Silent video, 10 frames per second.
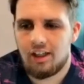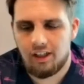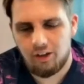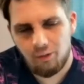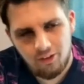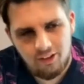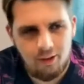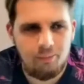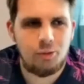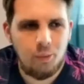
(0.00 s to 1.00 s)
And all the
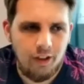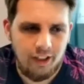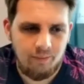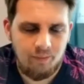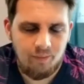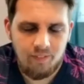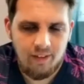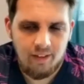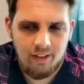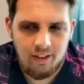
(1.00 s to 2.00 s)
team was playing,
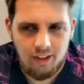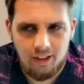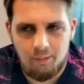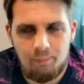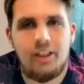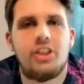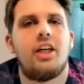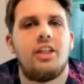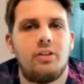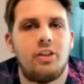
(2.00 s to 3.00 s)
and Pete
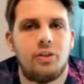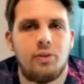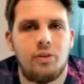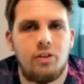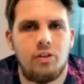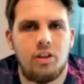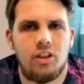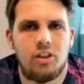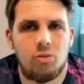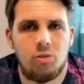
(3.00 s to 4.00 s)
standing on his own doing
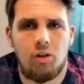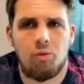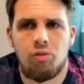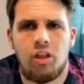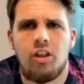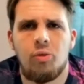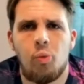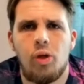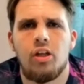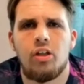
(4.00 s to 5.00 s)
this really
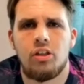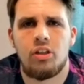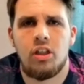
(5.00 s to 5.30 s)
weird,